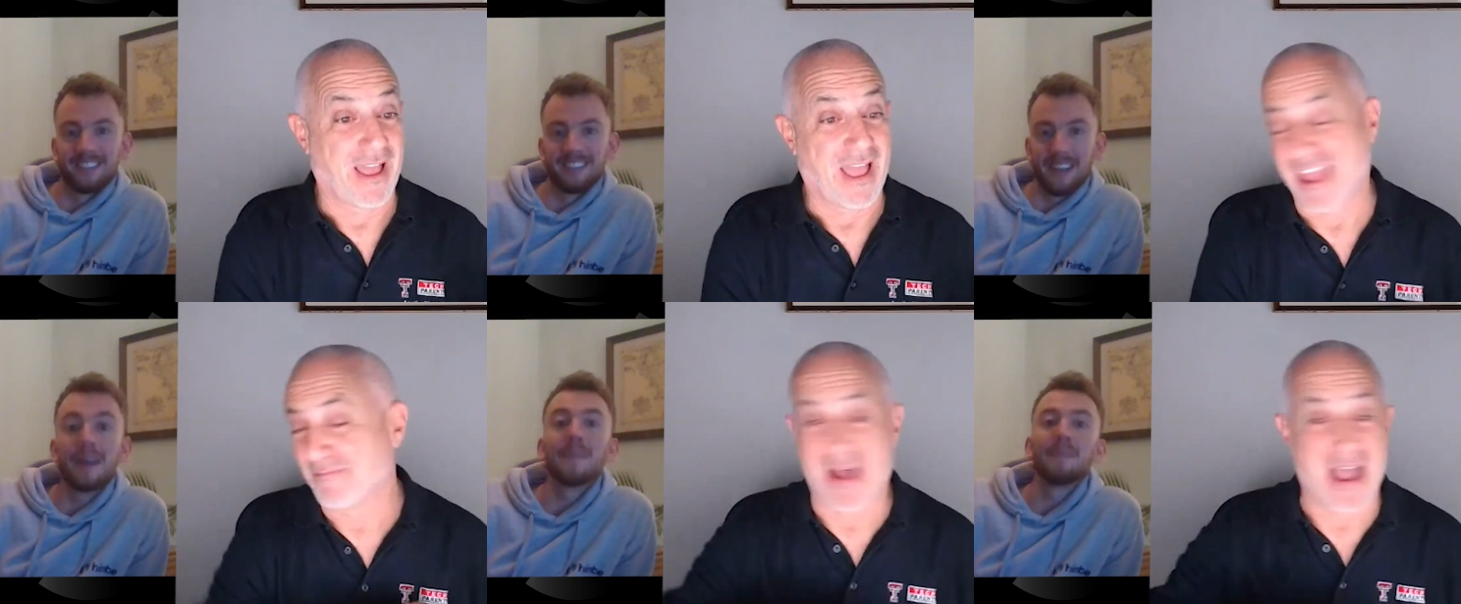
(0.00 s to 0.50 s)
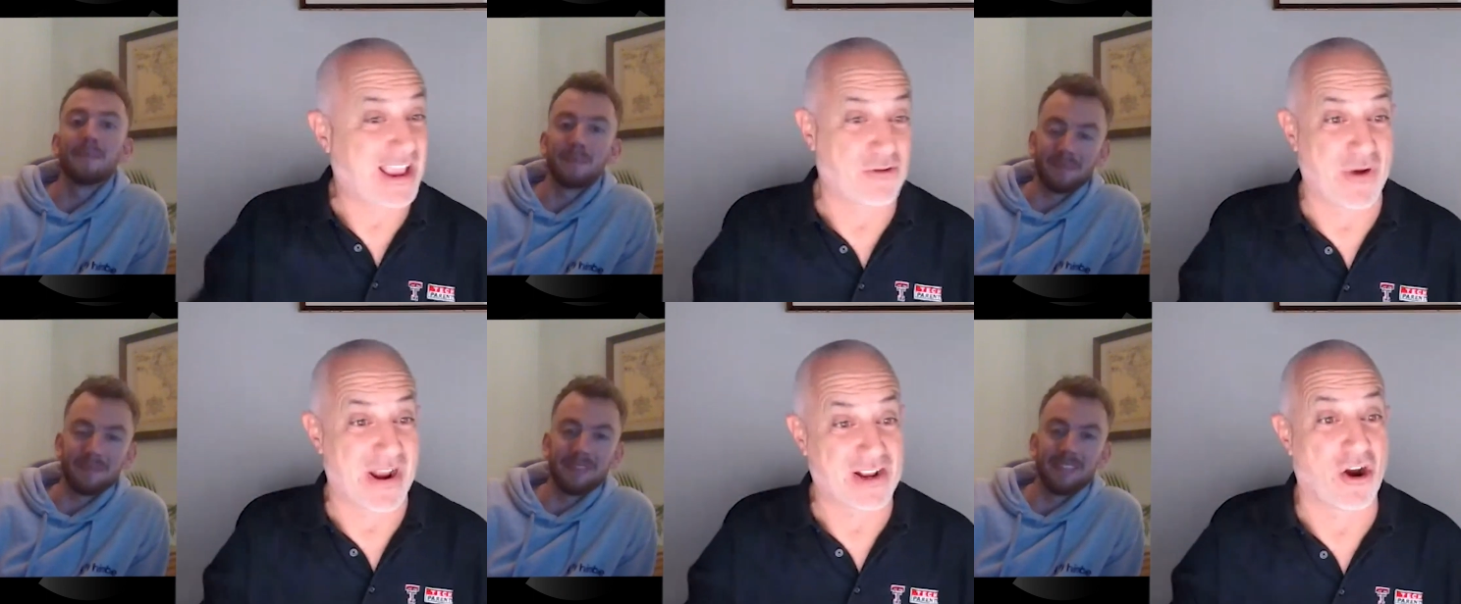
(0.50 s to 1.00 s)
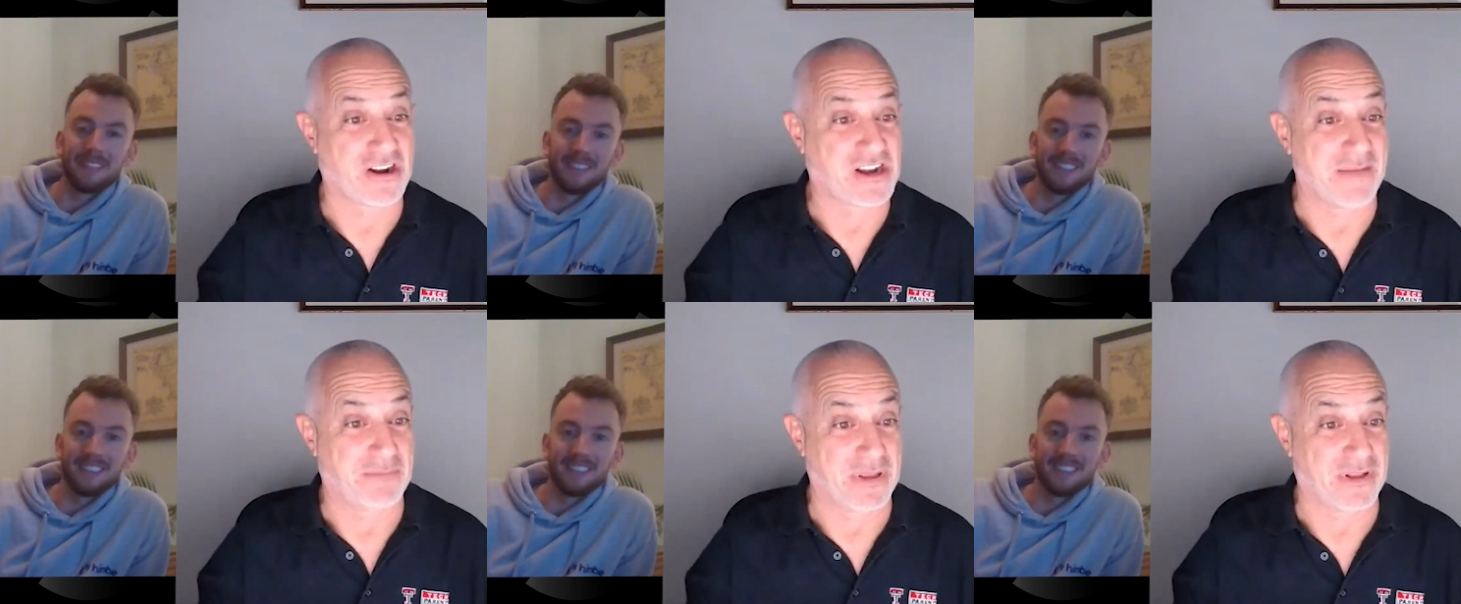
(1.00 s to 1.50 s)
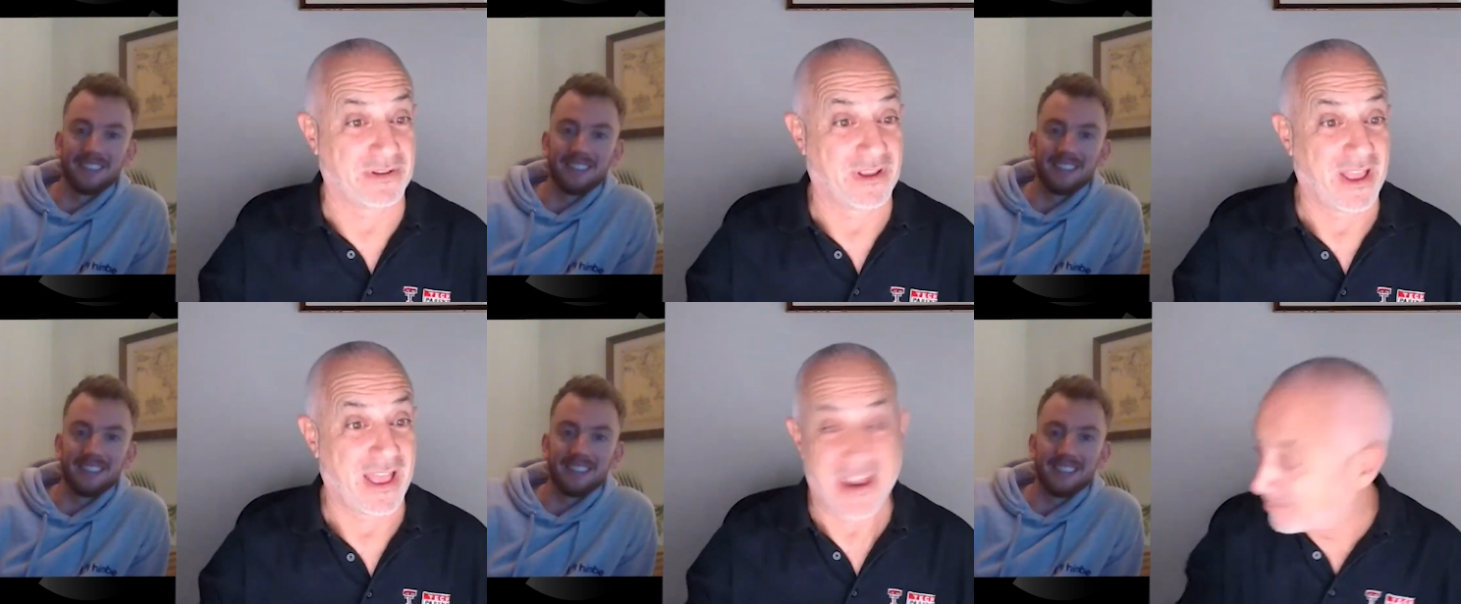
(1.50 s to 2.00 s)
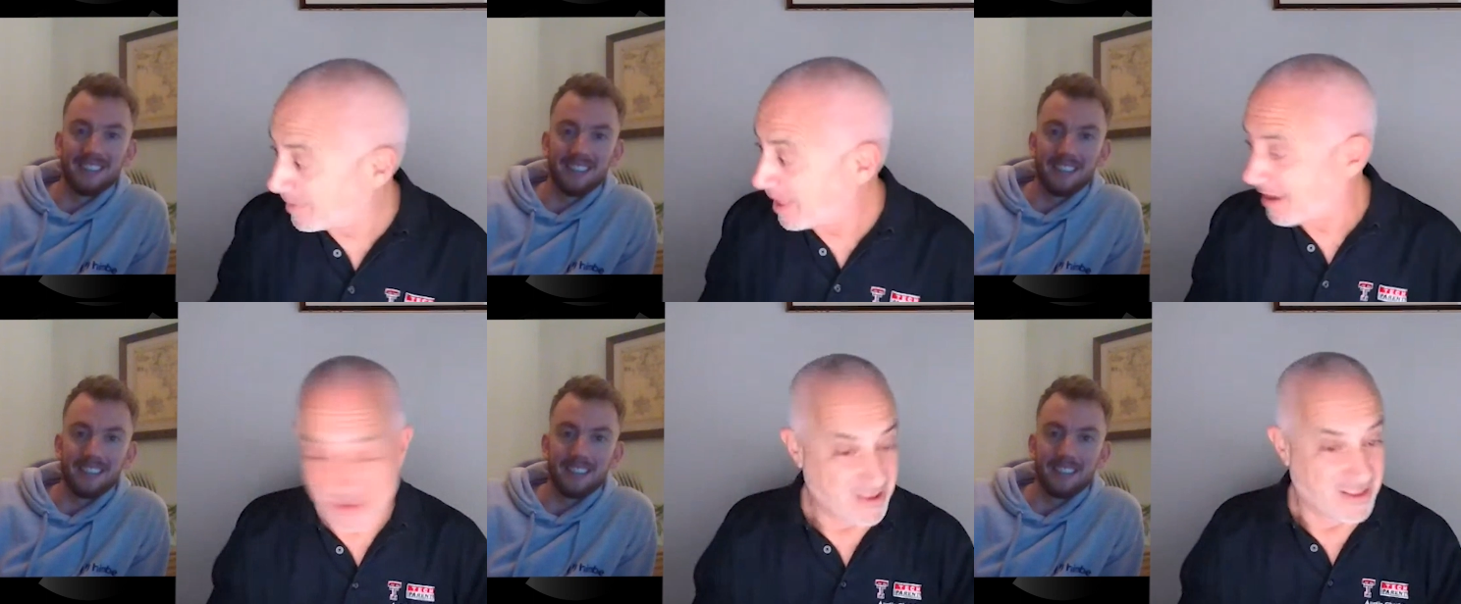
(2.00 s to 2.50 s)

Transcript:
Speaker 1: And my credit card got billed. And I'm like,